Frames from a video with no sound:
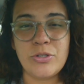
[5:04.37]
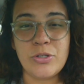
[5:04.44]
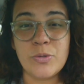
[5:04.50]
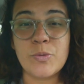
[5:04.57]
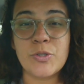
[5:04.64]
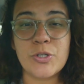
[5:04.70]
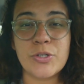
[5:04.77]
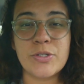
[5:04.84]

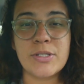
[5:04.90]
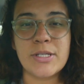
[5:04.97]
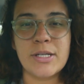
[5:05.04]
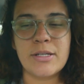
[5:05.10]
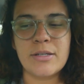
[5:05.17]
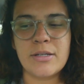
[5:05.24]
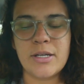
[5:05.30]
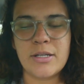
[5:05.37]
users
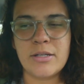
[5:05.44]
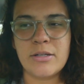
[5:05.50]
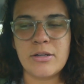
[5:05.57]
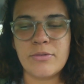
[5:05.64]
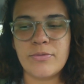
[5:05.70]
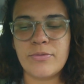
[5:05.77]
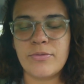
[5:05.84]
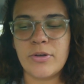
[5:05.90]
and
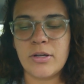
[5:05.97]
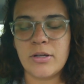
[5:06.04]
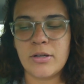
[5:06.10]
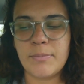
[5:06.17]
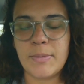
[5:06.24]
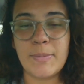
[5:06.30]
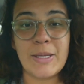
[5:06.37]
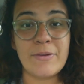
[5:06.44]
enough,
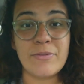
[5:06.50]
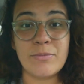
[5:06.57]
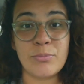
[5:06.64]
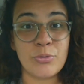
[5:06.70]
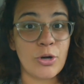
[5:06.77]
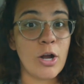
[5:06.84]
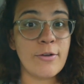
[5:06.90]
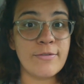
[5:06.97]
maybe even
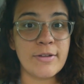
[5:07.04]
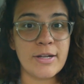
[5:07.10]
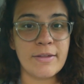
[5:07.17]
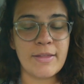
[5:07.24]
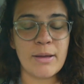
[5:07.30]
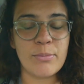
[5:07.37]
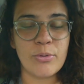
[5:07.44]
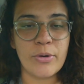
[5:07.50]
profit
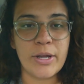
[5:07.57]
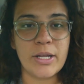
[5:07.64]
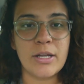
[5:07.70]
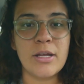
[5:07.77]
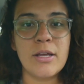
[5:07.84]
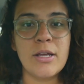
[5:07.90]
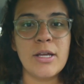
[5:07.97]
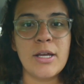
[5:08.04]
at that point,
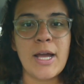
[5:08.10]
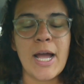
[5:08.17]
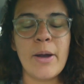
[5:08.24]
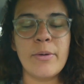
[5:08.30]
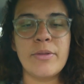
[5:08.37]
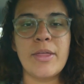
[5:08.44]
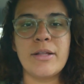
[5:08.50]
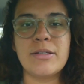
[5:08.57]

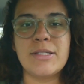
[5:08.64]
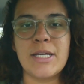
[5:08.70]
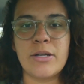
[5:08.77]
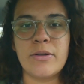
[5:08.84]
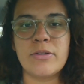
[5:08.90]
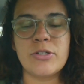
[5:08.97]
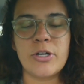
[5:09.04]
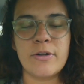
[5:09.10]
I would then say
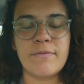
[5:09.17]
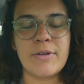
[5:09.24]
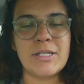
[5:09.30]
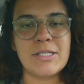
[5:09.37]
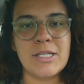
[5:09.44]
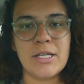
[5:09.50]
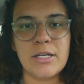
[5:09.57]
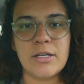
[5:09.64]
to start
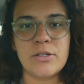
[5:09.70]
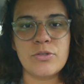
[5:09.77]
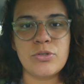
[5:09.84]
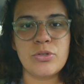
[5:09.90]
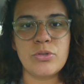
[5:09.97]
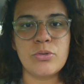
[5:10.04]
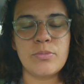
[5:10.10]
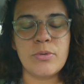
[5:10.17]
investing
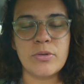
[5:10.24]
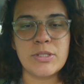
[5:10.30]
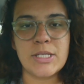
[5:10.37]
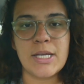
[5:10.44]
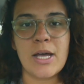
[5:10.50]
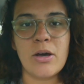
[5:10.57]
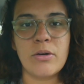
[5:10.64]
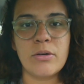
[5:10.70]
into
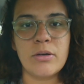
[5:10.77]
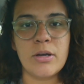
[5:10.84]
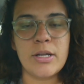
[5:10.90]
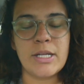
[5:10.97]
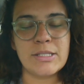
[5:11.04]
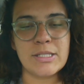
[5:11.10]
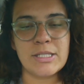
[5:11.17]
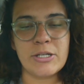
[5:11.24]
building out a
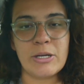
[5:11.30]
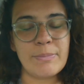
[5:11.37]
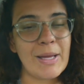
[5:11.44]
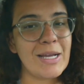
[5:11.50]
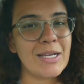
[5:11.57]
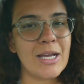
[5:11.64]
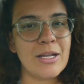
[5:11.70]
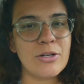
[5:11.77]
necessary
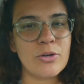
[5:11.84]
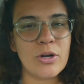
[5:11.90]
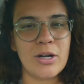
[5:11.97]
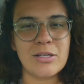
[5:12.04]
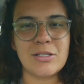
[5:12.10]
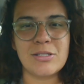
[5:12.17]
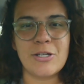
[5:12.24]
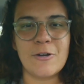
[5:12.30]
backend or a
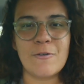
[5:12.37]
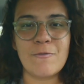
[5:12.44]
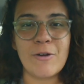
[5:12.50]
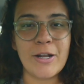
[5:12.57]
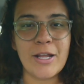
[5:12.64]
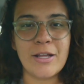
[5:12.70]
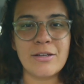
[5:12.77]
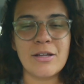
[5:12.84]
necessary
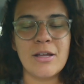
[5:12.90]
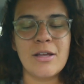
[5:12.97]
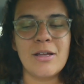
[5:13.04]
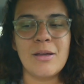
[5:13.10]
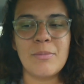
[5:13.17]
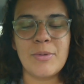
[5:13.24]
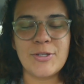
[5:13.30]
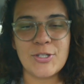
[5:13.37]
front end.
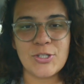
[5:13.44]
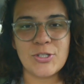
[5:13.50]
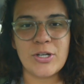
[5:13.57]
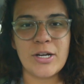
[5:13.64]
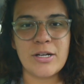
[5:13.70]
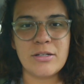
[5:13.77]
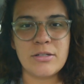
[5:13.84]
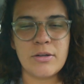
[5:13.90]
But to
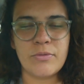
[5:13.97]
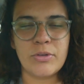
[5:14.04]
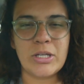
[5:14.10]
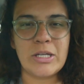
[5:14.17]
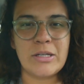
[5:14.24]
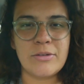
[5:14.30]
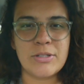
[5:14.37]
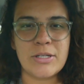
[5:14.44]
start,
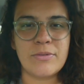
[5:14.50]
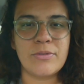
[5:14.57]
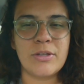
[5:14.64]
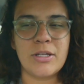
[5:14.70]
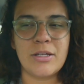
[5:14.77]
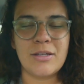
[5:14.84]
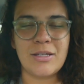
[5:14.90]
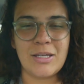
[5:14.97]

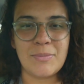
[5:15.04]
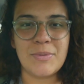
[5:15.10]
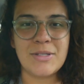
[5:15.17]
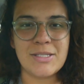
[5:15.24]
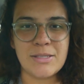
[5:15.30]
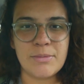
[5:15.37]
definitely keep it